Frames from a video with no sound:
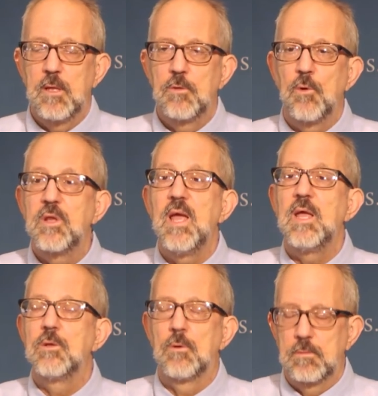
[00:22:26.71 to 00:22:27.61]
during the
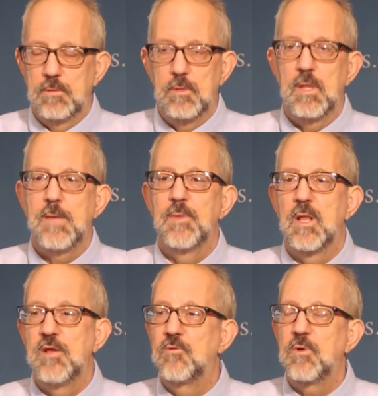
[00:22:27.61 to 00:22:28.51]
age, or late Middle
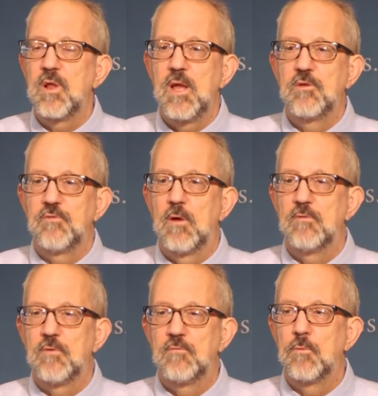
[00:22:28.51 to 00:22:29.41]
Ages, during the age
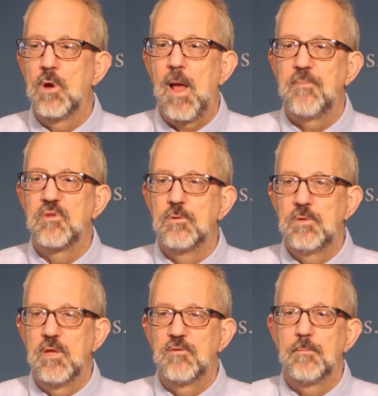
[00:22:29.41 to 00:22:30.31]
of royal
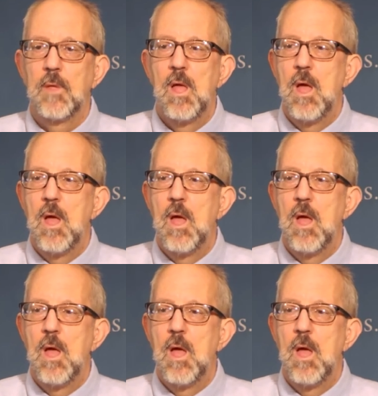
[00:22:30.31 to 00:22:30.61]
absolutism,